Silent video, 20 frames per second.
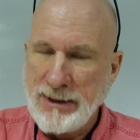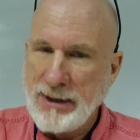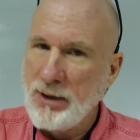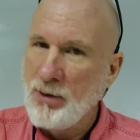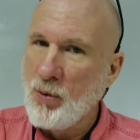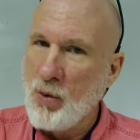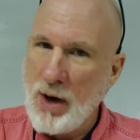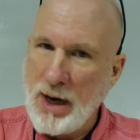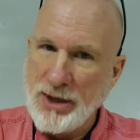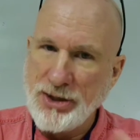
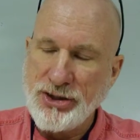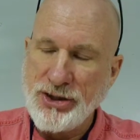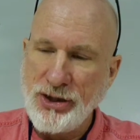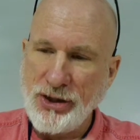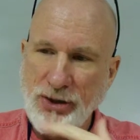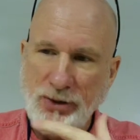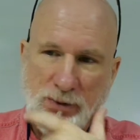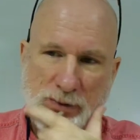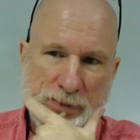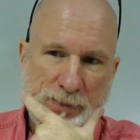didn't want
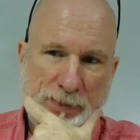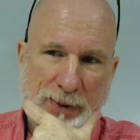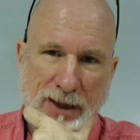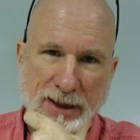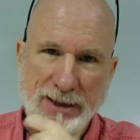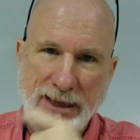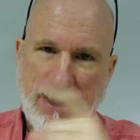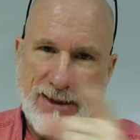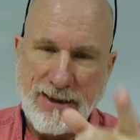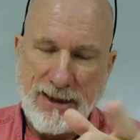to,
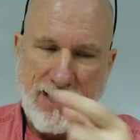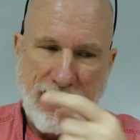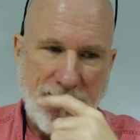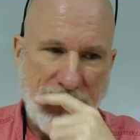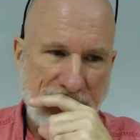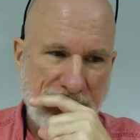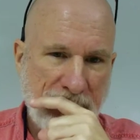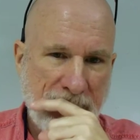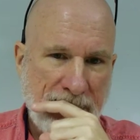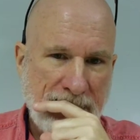but I
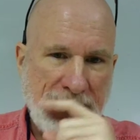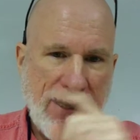did.